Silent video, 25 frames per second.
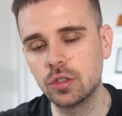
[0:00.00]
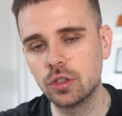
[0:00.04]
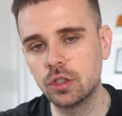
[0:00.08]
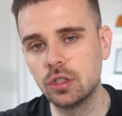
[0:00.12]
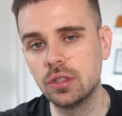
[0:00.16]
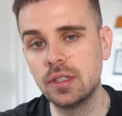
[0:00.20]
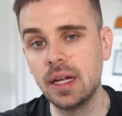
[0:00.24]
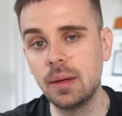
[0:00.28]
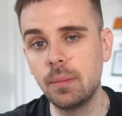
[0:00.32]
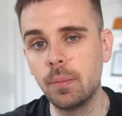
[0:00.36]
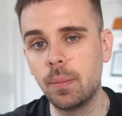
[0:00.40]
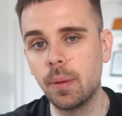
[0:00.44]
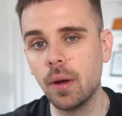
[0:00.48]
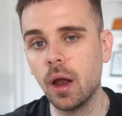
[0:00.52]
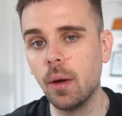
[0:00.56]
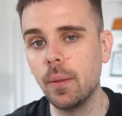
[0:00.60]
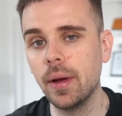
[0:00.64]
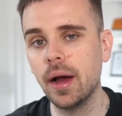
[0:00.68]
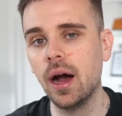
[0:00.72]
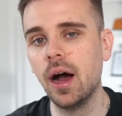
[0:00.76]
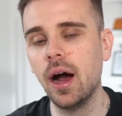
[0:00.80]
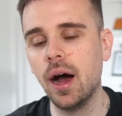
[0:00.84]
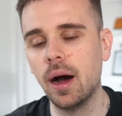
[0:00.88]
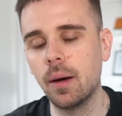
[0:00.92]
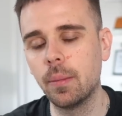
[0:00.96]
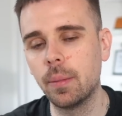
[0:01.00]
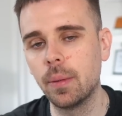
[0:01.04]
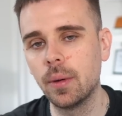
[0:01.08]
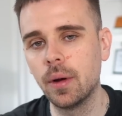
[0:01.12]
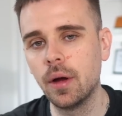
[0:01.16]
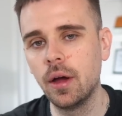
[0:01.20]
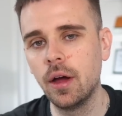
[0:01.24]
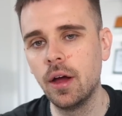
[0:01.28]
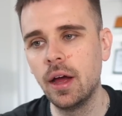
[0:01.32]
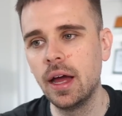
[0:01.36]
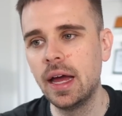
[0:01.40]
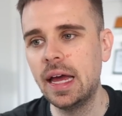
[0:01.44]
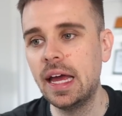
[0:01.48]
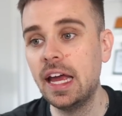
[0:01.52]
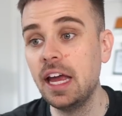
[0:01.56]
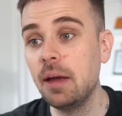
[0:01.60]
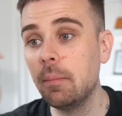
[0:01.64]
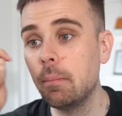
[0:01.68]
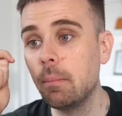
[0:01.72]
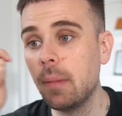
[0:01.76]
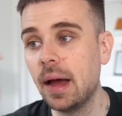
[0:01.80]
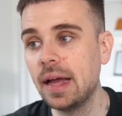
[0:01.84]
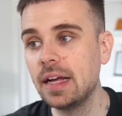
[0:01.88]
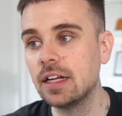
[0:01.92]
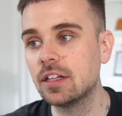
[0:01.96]
to then blow it up. It
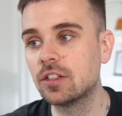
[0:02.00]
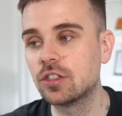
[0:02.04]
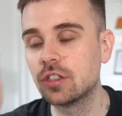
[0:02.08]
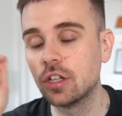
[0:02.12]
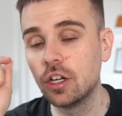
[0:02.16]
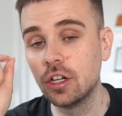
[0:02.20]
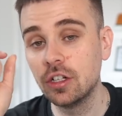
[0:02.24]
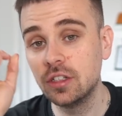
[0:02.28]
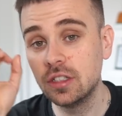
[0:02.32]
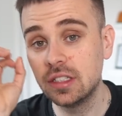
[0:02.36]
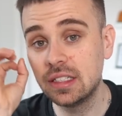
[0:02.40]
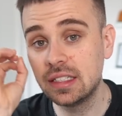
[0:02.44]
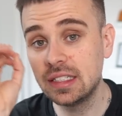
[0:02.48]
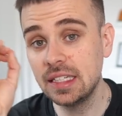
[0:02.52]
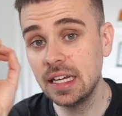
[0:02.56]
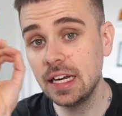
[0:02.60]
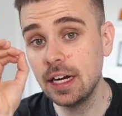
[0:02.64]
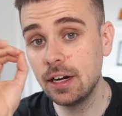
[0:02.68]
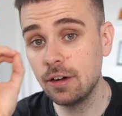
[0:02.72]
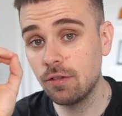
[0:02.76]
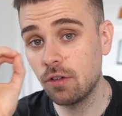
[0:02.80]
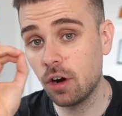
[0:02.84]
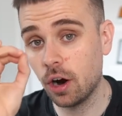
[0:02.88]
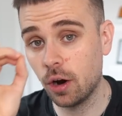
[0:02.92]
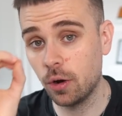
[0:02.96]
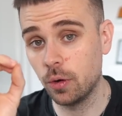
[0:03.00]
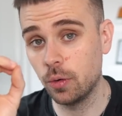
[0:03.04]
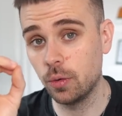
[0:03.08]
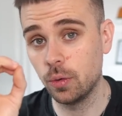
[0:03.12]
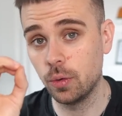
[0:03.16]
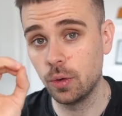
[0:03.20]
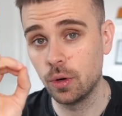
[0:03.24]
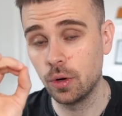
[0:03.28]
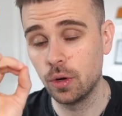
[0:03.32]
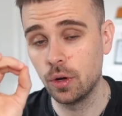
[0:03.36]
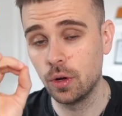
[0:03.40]
makes zero